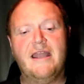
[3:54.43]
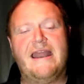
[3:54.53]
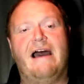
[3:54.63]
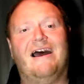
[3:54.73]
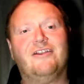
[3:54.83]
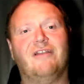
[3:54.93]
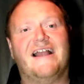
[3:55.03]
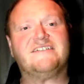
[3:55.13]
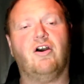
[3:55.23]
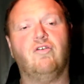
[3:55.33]
Now, I do
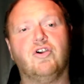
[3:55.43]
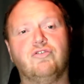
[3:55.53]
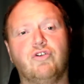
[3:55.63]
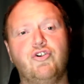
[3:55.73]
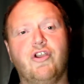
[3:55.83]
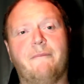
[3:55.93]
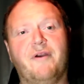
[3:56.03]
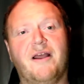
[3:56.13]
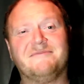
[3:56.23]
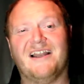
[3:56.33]
like Toll Guru. You can
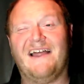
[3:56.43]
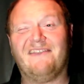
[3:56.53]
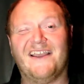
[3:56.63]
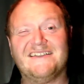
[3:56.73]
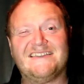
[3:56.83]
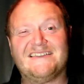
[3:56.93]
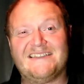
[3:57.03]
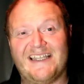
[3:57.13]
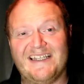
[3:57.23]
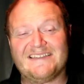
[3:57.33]
put up to I think
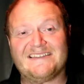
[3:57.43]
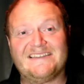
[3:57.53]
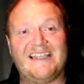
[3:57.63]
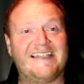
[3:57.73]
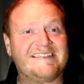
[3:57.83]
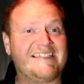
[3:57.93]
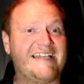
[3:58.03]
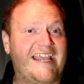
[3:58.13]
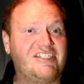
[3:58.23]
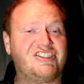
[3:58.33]
six
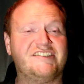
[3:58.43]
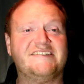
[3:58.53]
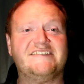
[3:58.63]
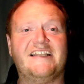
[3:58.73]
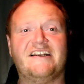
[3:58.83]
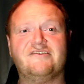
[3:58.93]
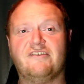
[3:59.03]
destinations in there.